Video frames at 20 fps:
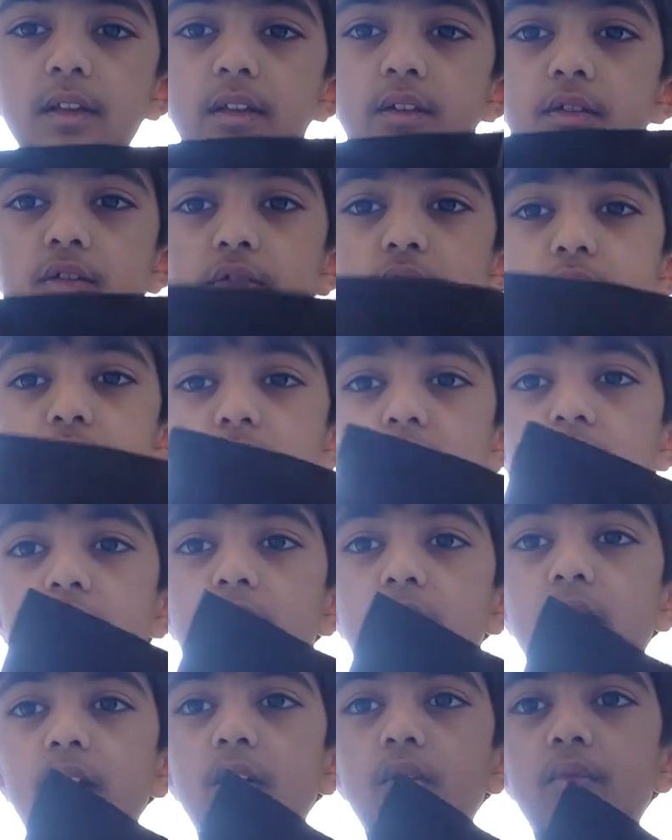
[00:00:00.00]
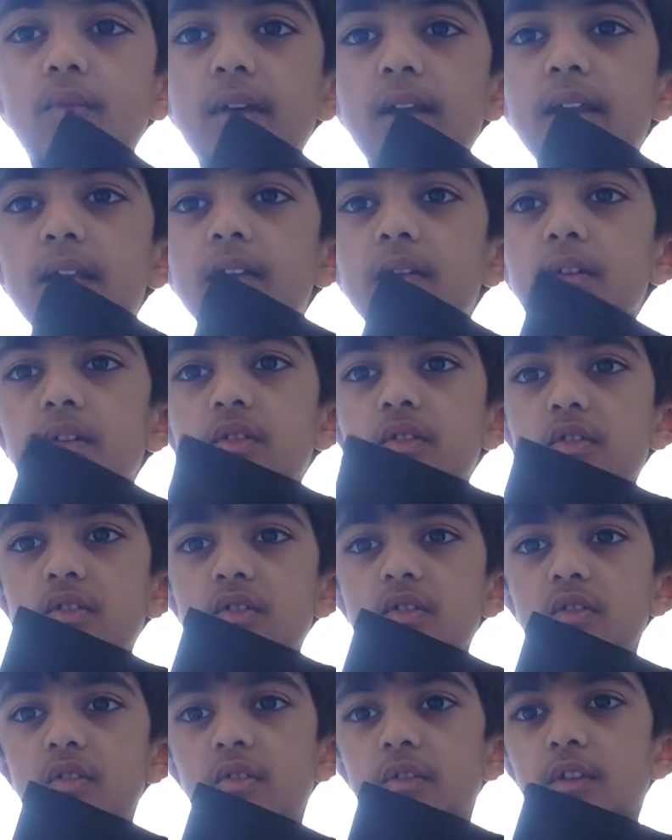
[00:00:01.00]
it the
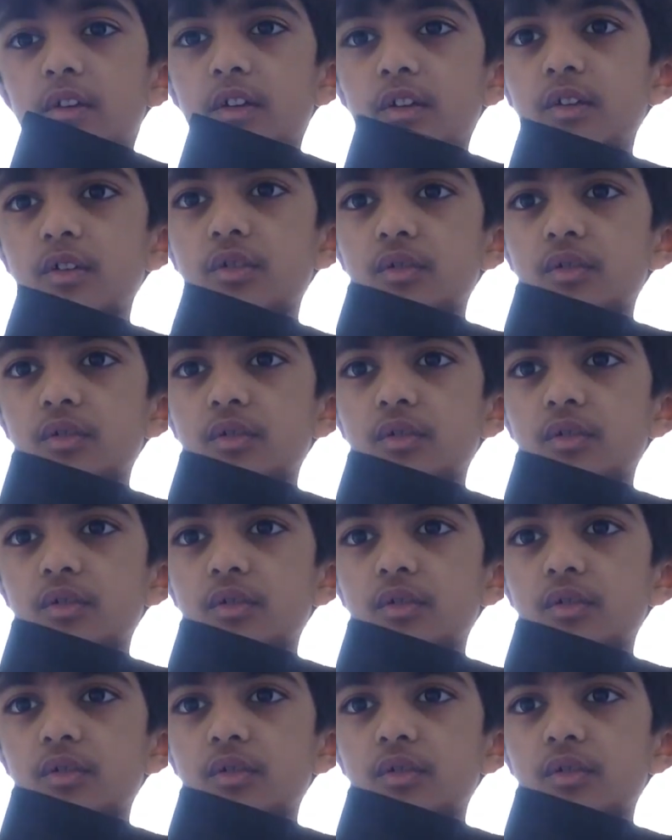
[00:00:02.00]
rings it